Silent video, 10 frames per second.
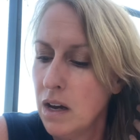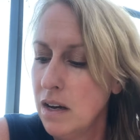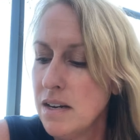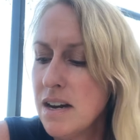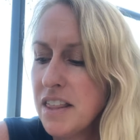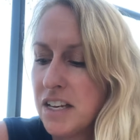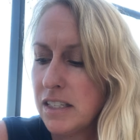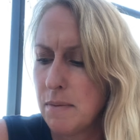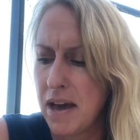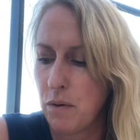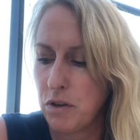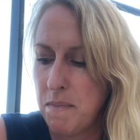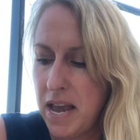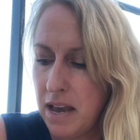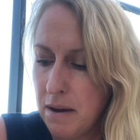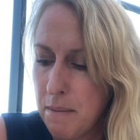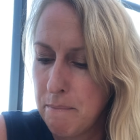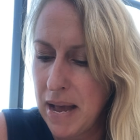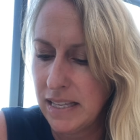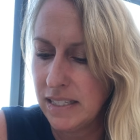"Nothing's the matter with me,"
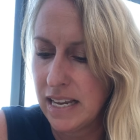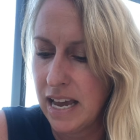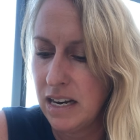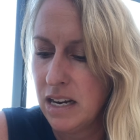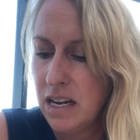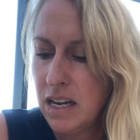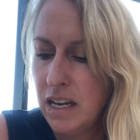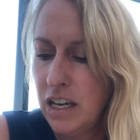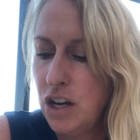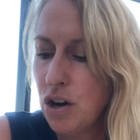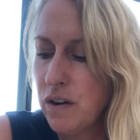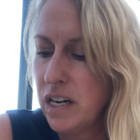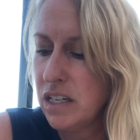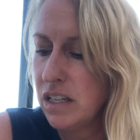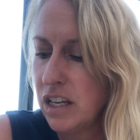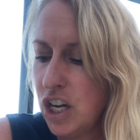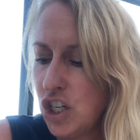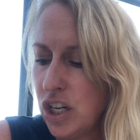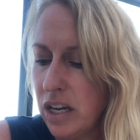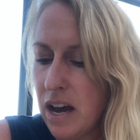Ben said. He hurried into the
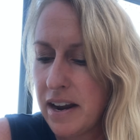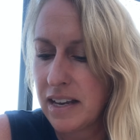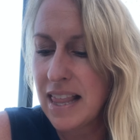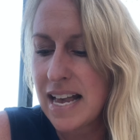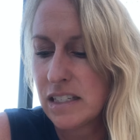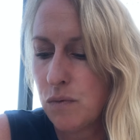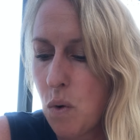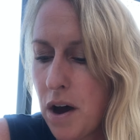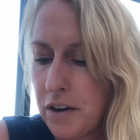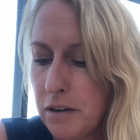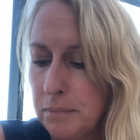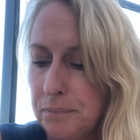kitchen and got a glass of water.